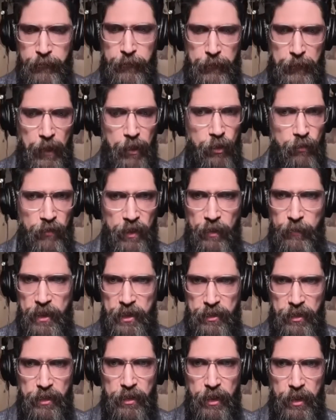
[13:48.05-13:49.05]
Thank you very
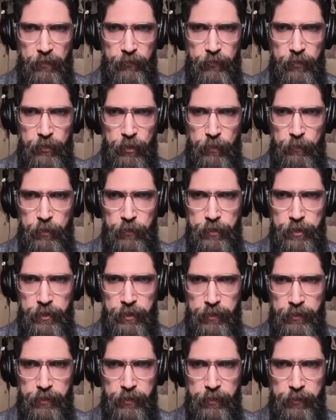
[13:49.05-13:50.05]
much, Natalie, for the
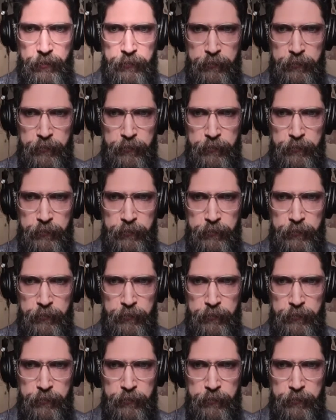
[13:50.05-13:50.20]
opportunity.